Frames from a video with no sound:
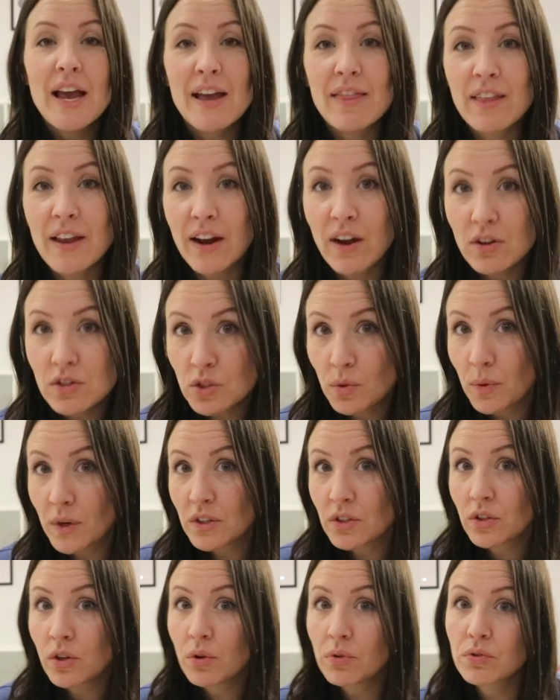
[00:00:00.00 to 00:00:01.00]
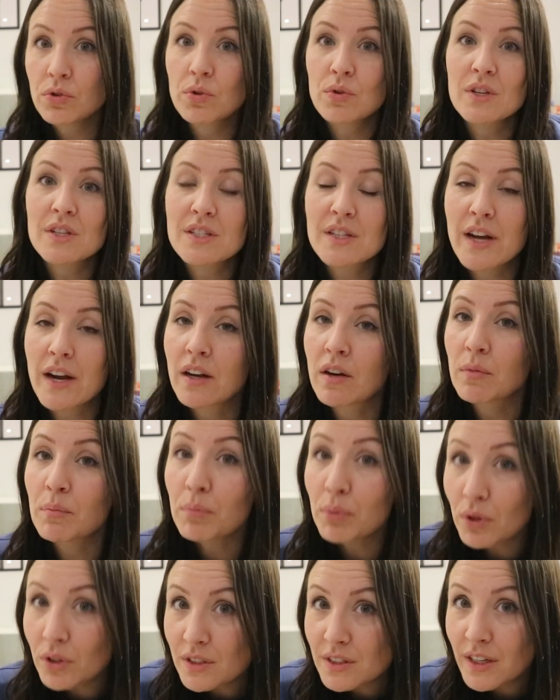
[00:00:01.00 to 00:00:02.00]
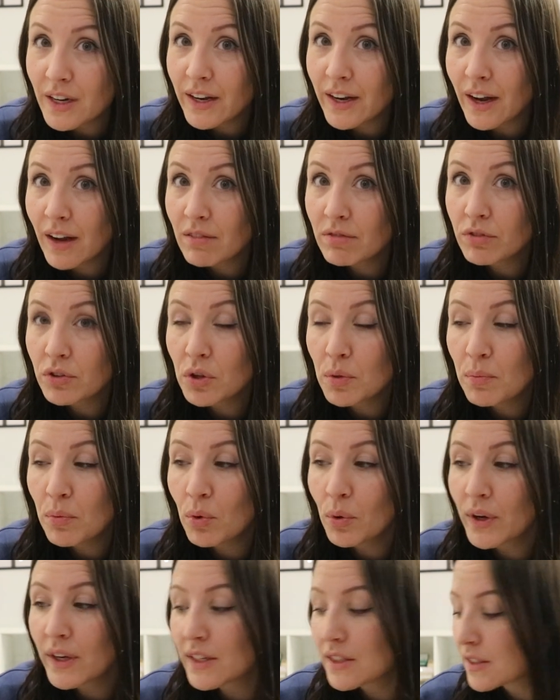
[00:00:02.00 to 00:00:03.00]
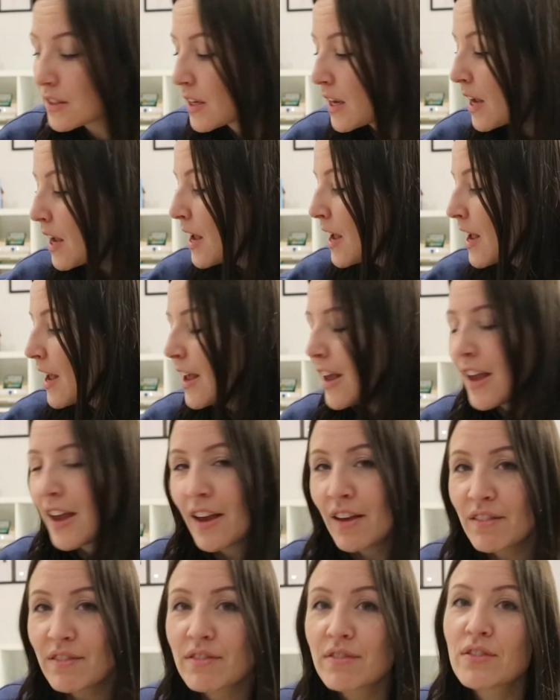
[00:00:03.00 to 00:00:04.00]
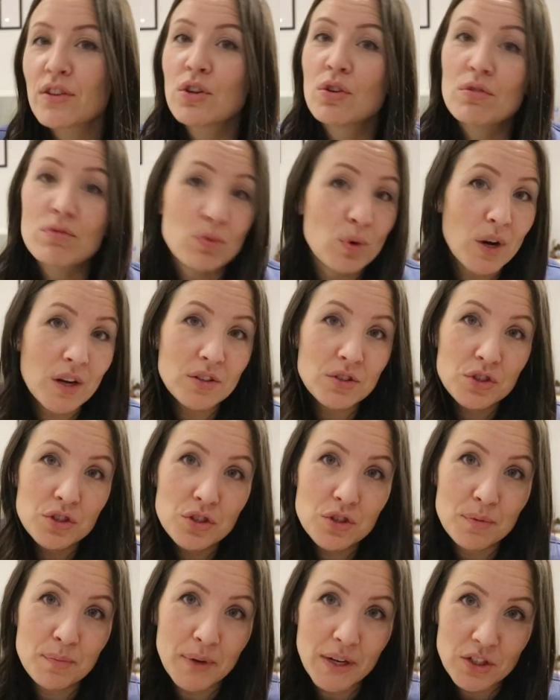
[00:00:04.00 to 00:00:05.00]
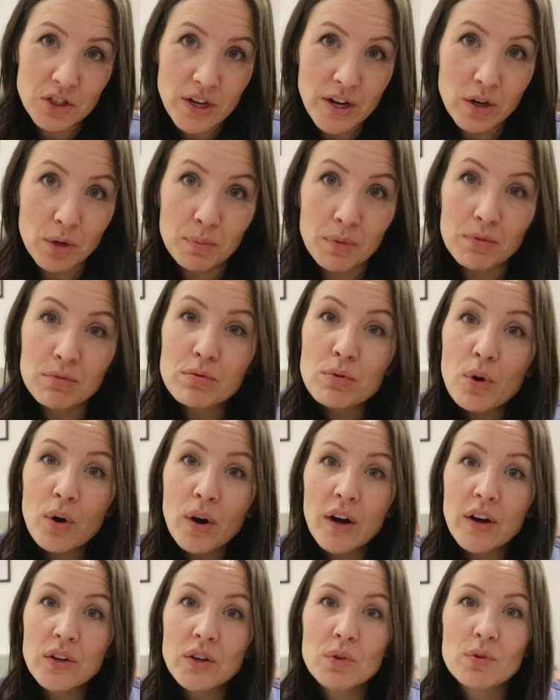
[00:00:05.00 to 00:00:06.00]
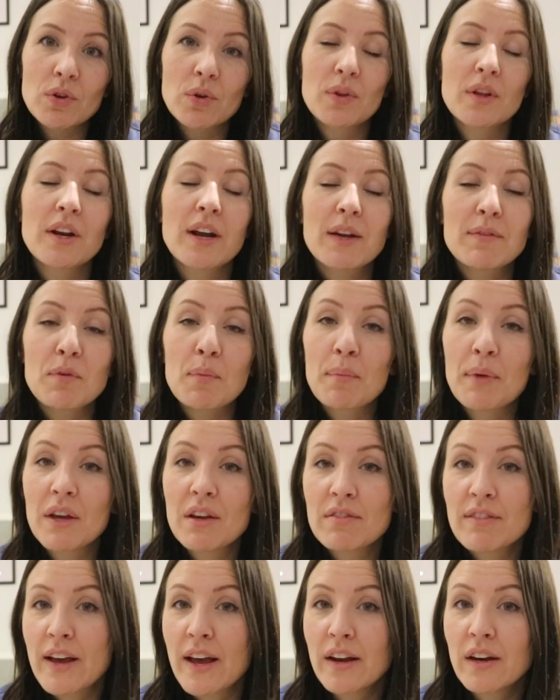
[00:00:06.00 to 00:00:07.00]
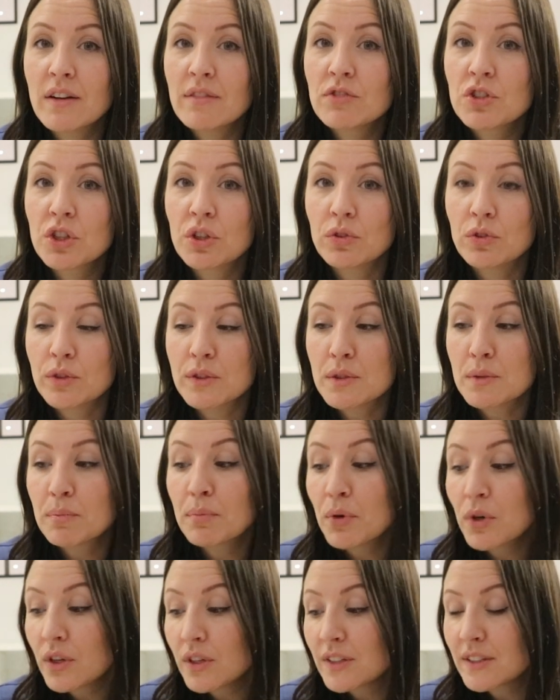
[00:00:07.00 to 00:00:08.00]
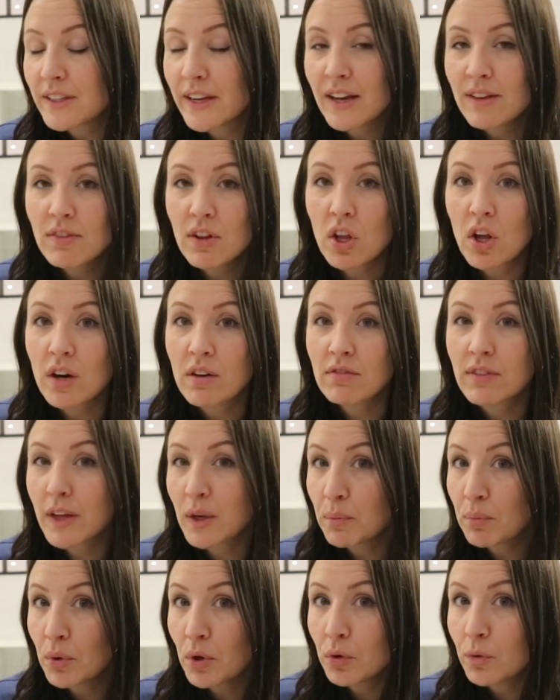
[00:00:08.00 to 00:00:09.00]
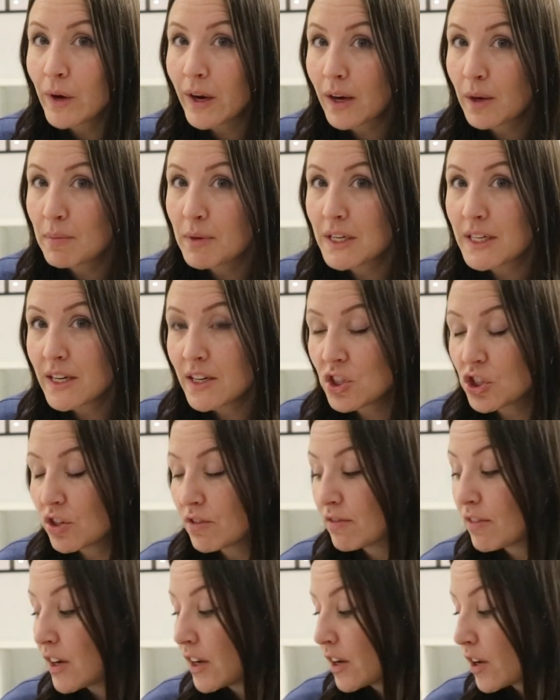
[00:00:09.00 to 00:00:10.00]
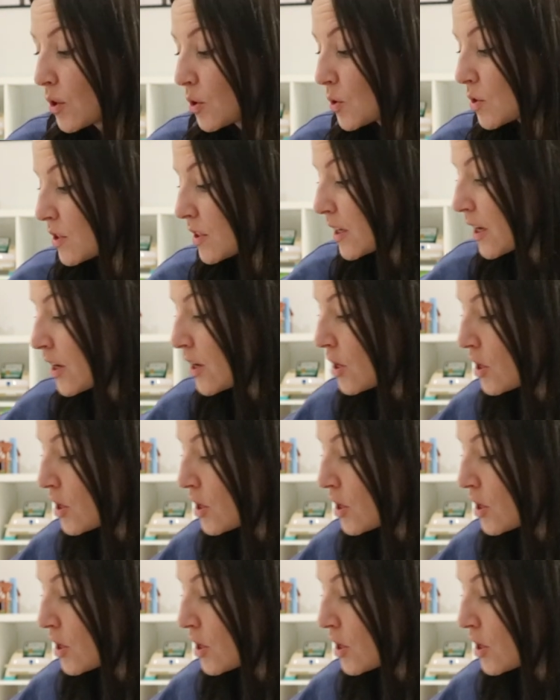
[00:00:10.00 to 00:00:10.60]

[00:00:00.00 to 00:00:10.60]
And then I also wanted to go through the stack of books that I have for the boys. If you've watched my channel before, you know that I'm a big fan of children's books. I have a lot of like book recommendation videos.